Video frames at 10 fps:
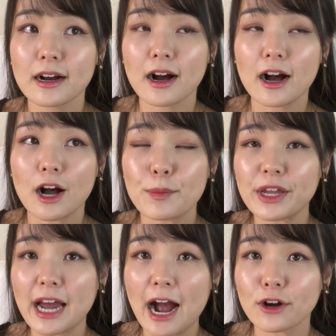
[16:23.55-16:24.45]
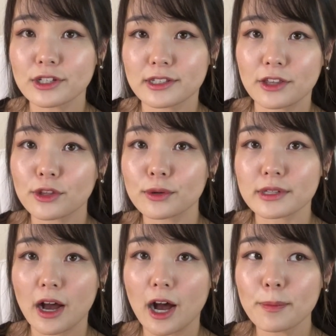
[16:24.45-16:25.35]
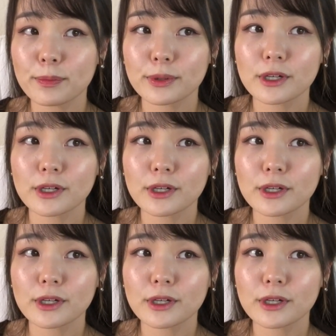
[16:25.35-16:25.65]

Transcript: and how to set those up,